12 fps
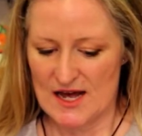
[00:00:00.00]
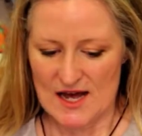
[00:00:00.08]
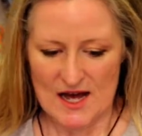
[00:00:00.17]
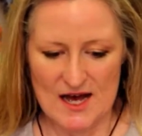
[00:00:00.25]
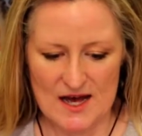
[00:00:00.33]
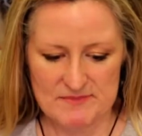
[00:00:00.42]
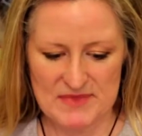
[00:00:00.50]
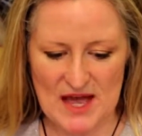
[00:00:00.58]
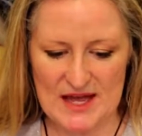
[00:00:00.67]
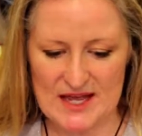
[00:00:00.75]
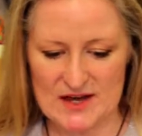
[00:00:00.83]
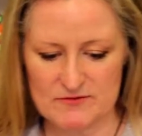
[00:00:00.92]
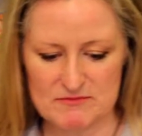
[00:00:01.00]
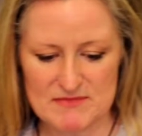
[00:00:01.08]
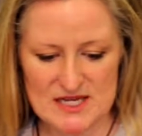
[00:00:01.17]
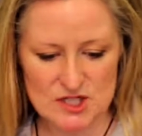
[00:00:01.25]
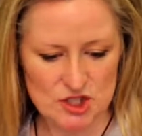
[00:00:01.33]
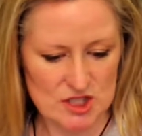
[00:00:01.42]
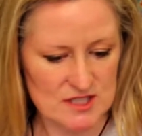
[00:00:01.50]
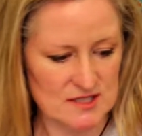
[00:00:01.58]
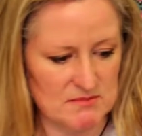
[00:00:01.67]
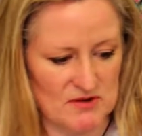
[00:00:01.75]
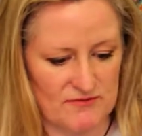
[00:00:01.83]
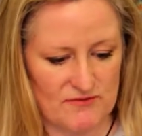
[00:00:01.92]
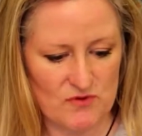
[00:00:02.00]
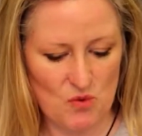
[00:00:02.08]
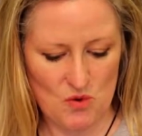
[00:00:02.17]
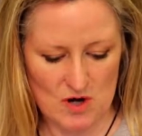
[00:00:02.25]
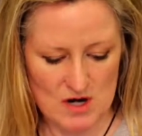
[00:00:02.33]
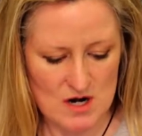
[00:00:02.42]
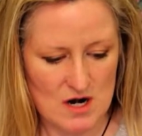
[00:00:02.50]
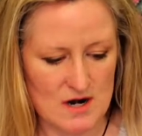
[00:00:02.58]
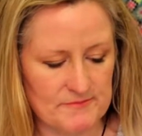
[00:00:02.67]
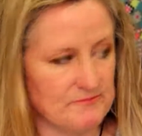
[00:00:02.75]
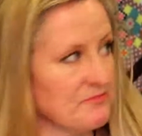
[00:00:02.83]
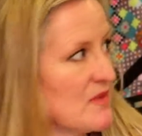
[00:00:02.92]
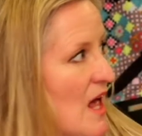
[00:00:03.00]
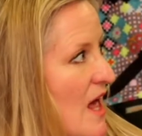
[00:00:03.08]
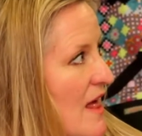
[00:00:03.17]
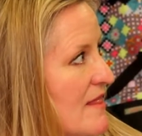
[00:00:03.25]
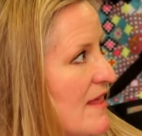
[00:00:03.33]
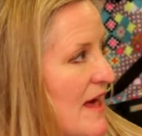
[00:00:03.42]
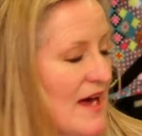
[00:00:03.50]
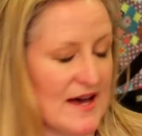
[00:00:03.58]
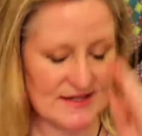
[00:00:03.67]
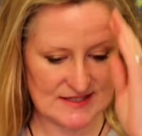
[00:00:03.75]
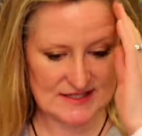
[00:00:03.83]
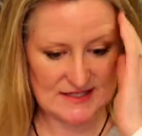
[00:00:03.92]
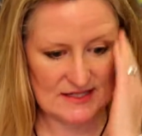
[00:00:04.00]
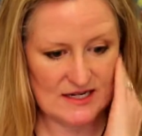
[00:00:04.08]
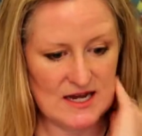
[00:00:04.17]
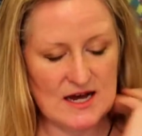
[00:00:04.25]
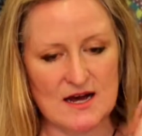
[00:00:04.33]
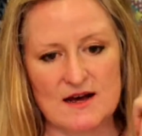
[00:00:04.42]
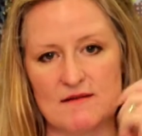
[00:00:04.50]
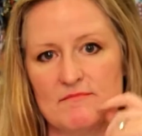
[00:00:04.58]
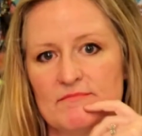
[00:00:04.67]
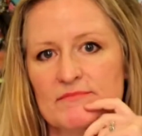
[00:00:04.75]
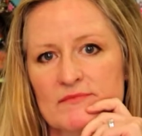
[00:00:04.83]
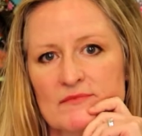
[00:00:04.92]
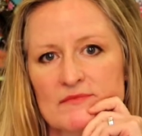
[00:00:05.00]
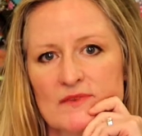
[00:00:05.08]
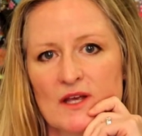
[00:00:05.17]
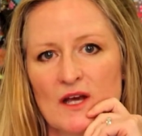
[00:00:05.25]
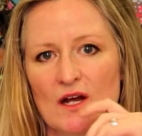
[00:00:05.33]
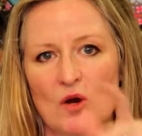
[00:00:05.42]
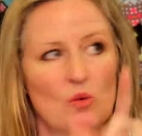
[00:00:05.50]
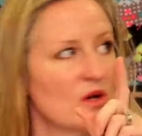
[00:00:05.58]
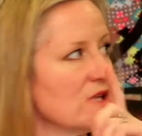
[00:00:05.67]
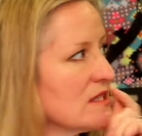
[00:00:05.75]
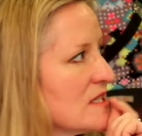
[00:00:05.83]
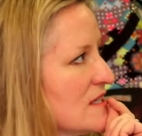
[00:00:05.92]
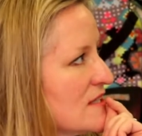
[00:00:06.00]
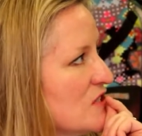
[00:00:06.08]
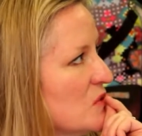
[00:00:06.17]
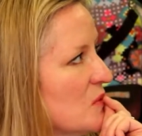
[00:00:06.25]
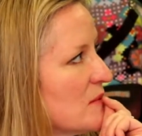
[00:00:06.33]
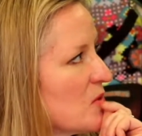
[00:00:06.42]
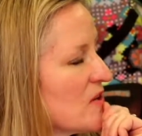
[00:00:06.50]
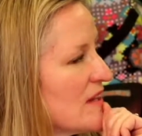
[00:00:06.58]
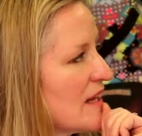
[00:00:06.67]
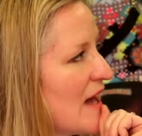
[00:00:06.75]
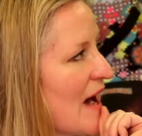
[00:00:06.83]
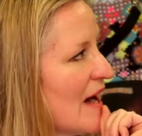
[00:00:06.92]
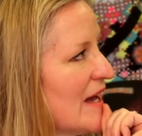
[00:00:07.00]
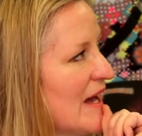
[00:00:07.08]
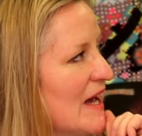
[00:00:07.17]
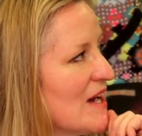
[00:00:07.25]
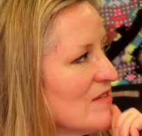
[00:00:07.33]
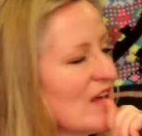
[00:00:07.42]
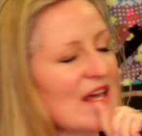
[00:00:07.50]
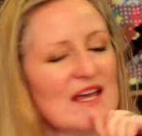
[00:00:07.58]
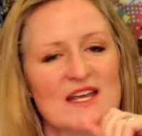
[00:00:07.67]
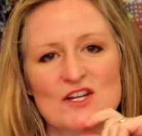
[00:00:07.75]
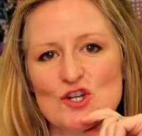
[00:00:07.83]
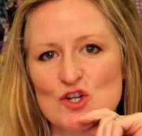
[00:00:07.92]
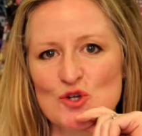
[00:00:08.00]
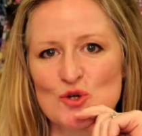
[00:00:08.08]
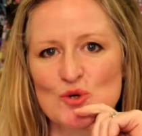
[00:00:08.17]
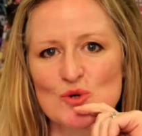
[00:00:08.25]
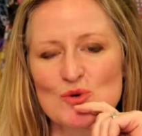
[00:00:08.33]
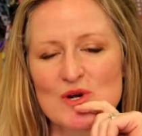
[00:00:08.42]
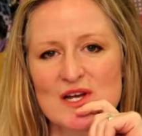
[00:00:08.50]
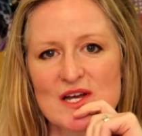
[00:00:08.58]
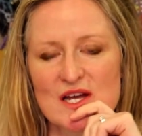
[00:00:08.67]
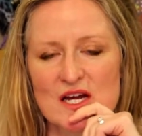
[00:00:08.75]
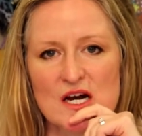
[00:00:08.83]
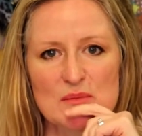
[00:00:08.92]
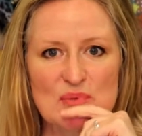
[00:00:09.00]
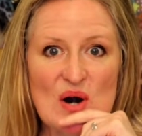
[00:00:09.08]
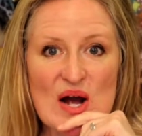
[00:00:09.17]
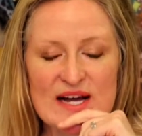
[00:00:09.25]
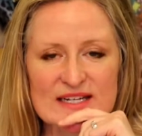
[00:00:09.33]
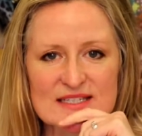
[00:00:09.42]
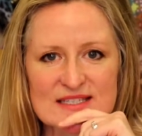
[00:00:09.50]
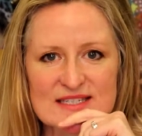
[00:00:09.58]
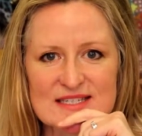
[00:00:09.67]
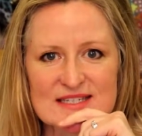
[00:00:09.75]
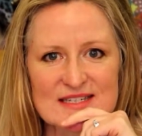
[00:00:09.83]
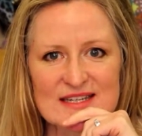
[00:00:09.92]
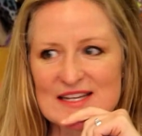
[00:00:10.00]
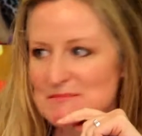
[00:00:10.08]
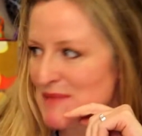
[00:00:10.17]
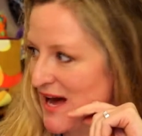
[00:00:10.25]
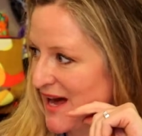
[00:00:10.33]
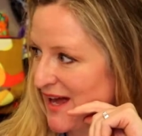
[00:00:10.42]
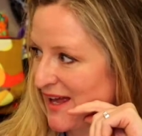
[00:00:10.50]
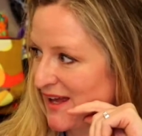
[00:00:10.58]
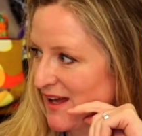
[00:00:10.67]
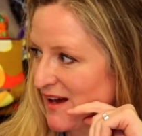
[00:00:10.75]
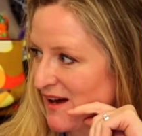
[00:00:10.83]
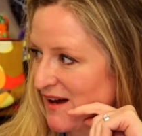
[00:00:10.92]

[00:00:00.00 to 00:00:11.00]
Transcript: I have mentioned before that, well, let's do one more thing. I have a new product in my